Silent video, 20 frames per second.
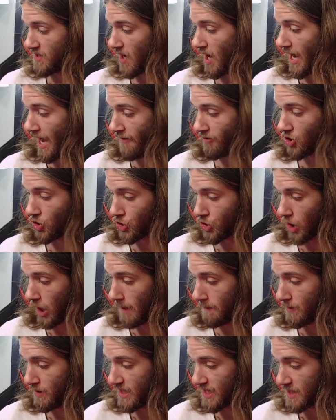I haven't
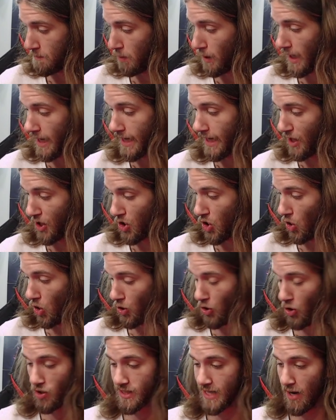sharpened this blade in God
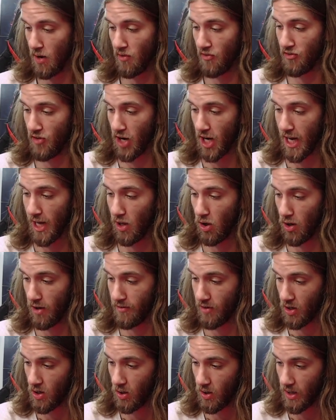knows how fucking long
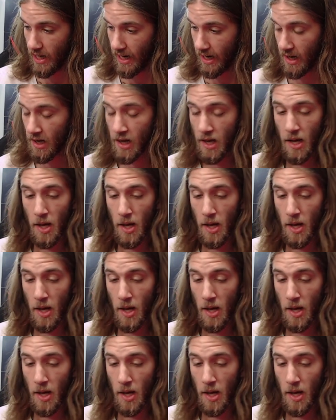for cooking.